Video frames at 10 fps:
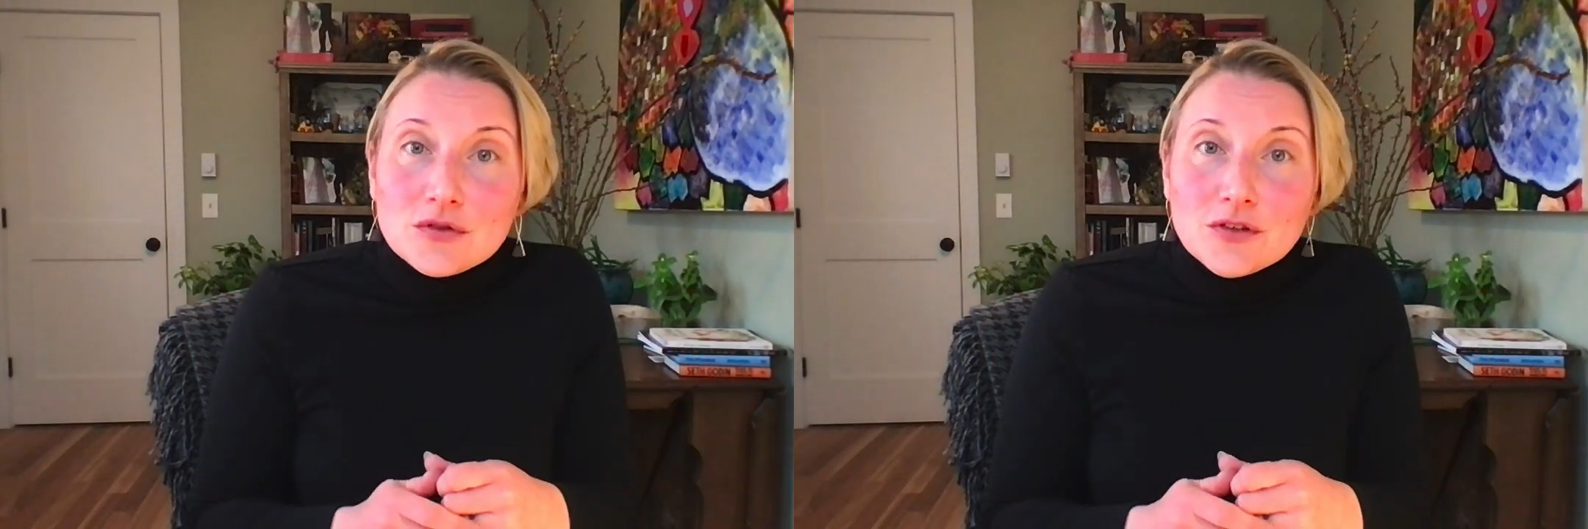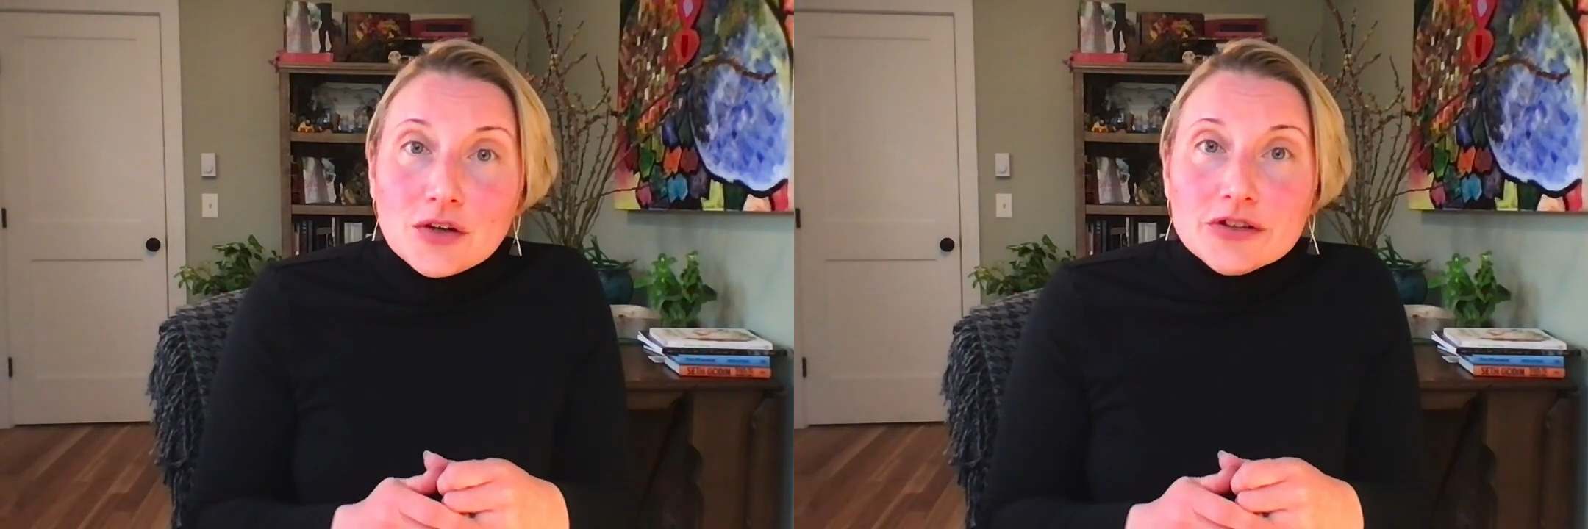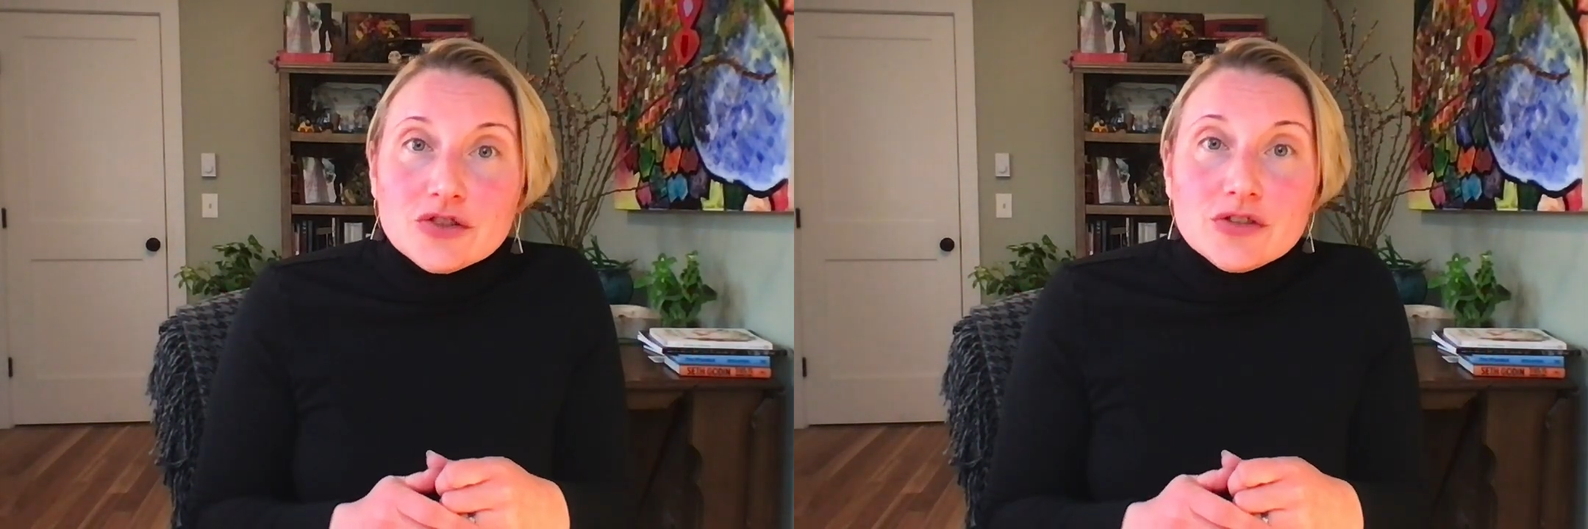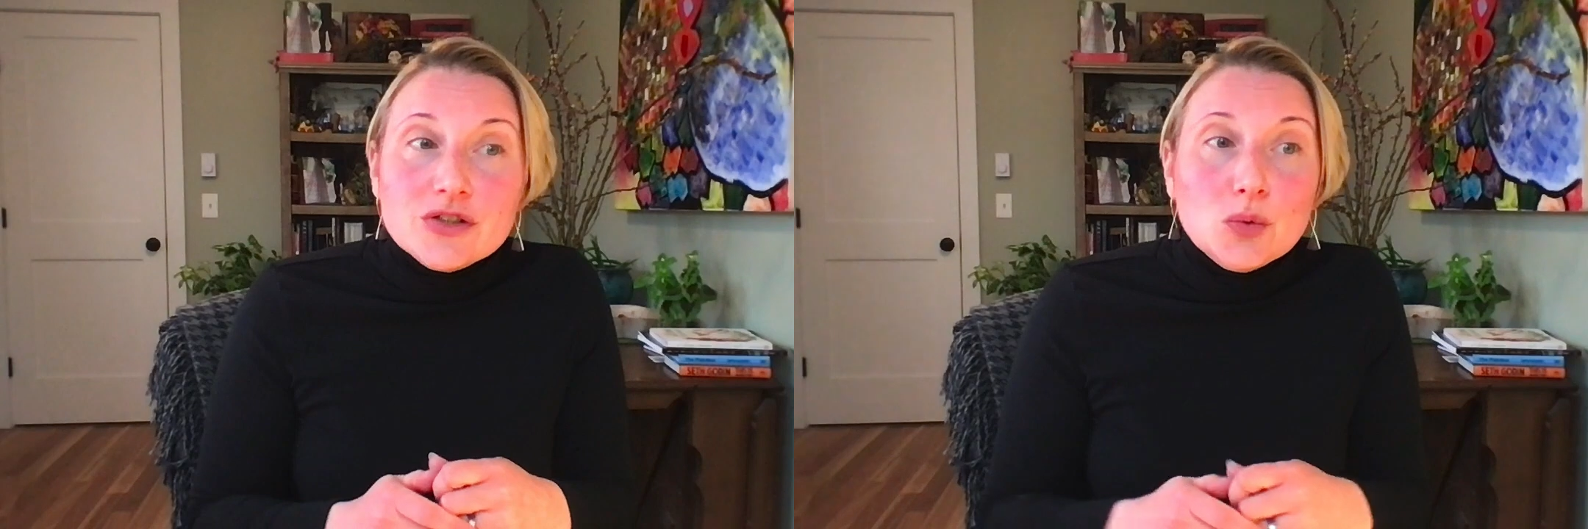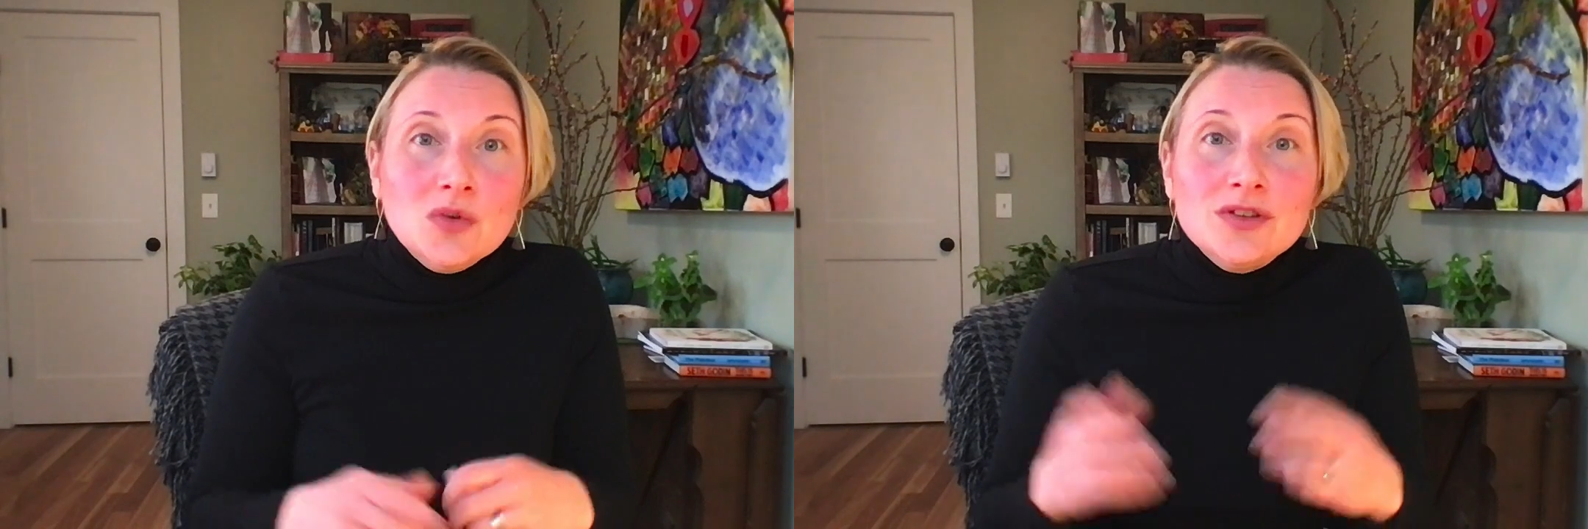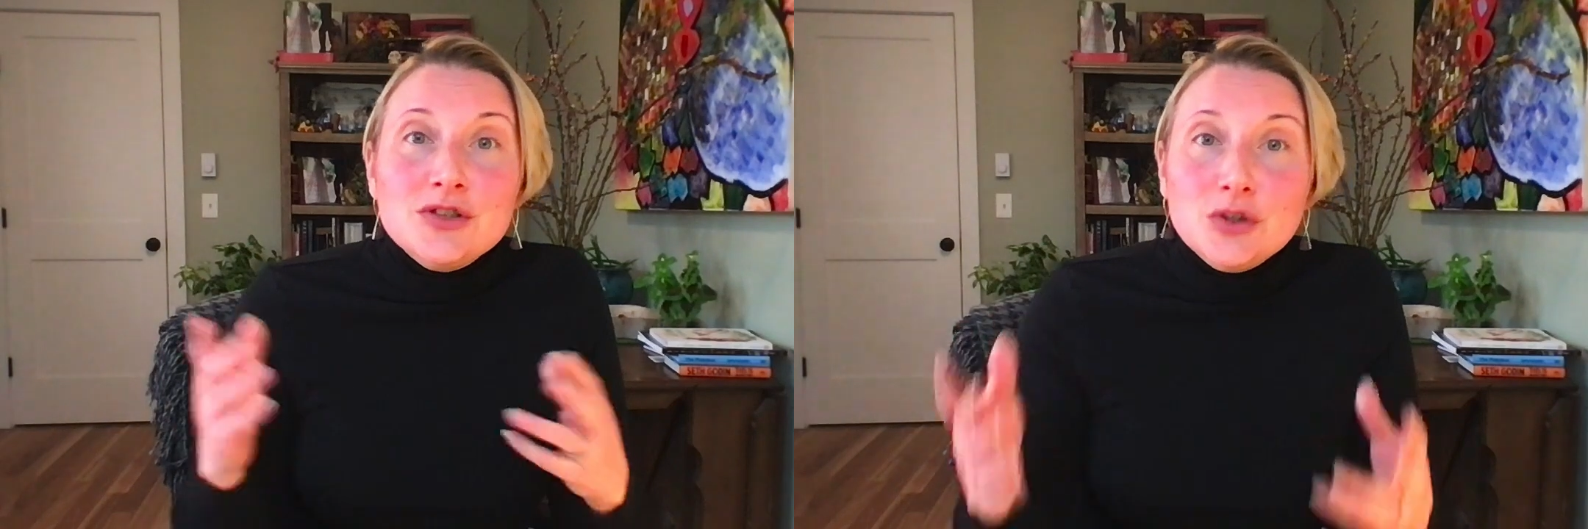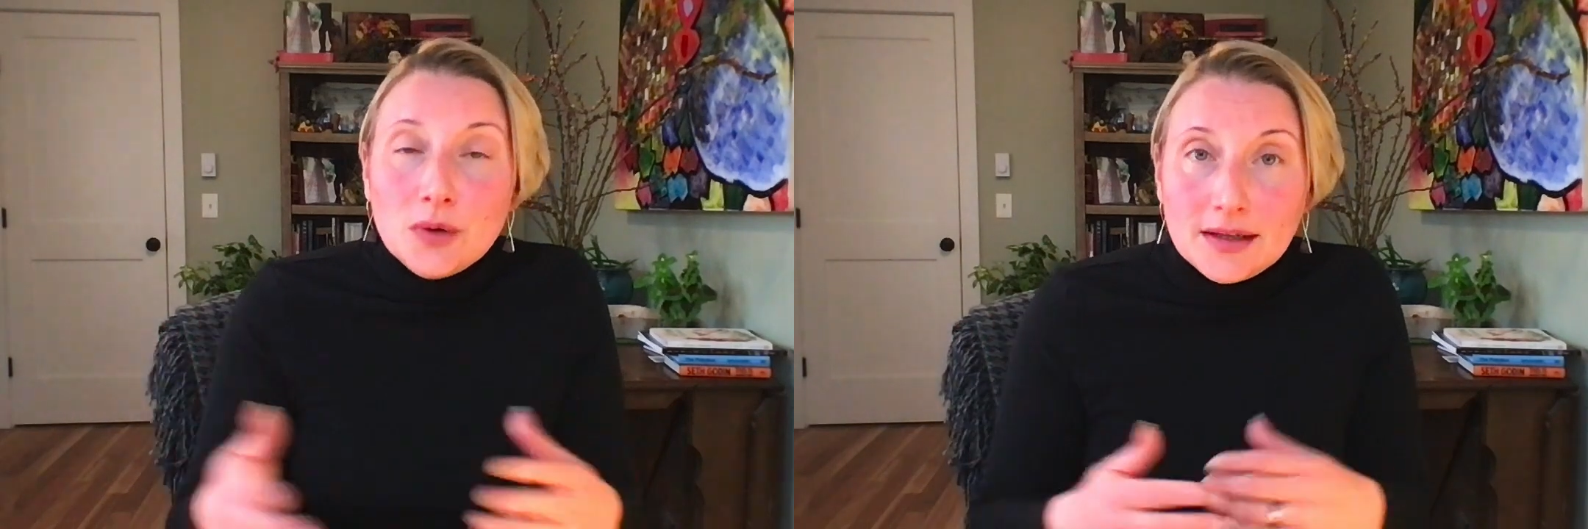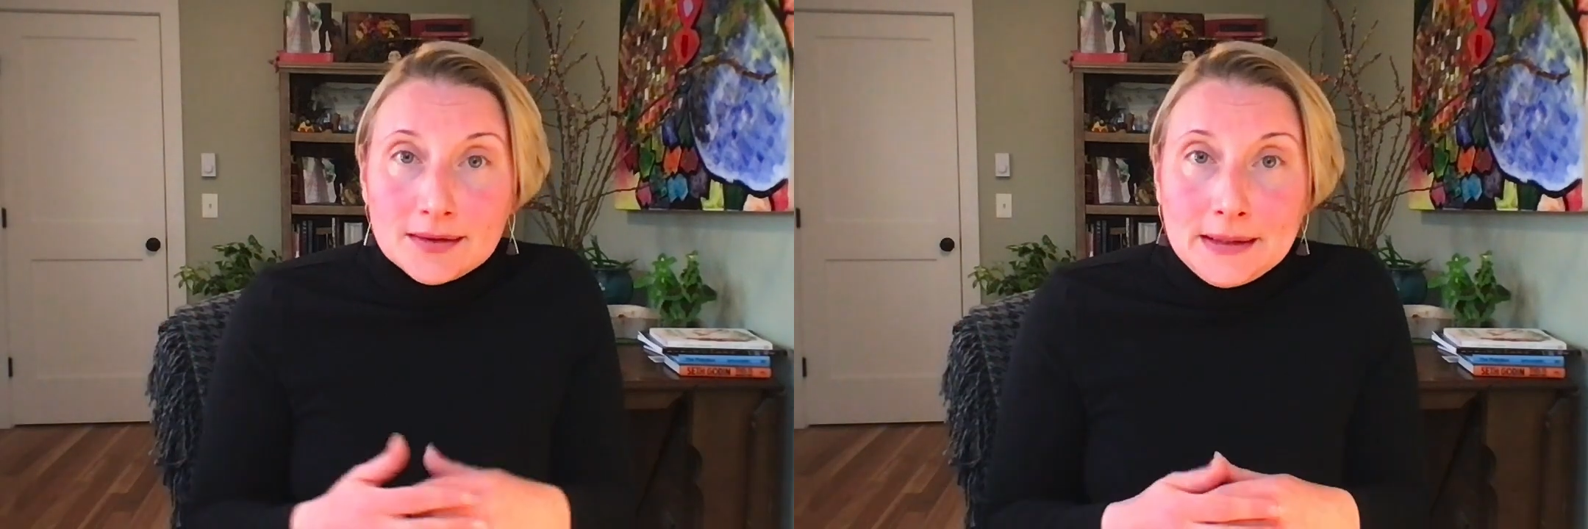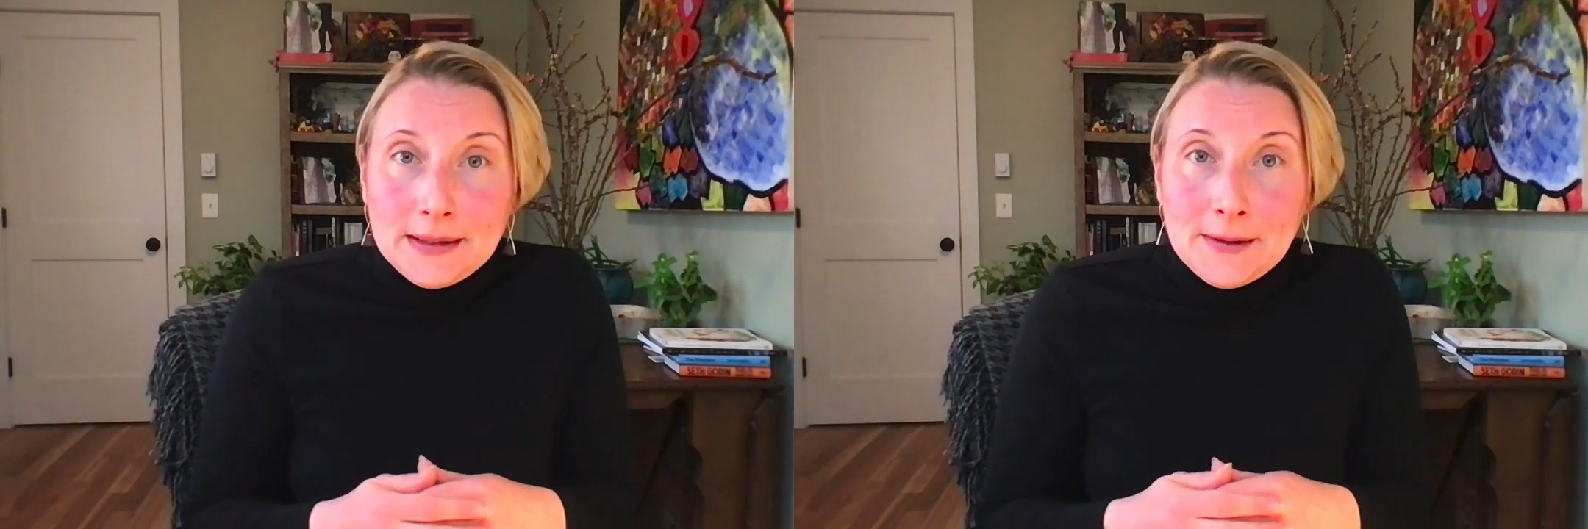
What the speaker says: floristry school, do it.